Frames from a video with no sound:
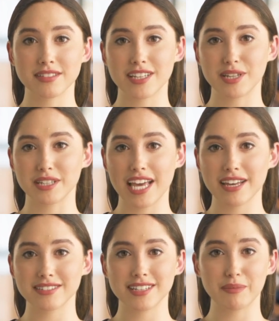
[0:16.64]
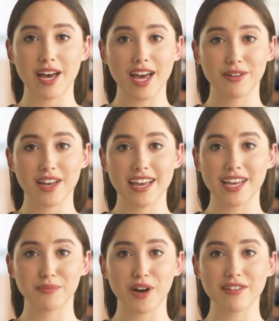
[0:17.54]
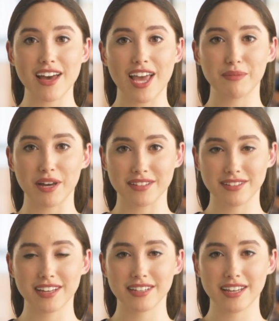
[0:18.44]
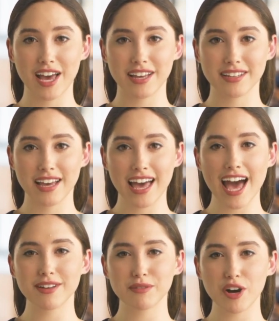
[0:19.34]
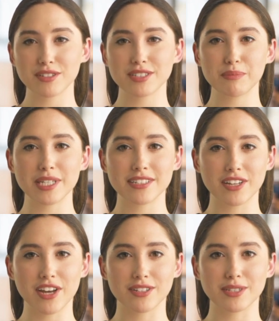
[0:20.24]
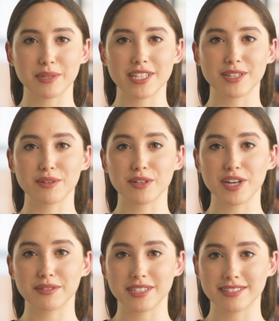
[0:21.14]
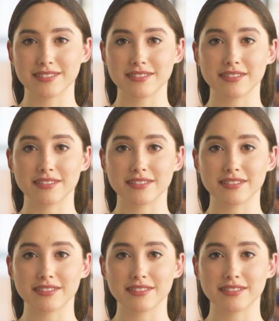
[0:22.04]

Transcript: You can have a SEP IRA and Roth IRA at the same time as long as you meet their eligibility requirements.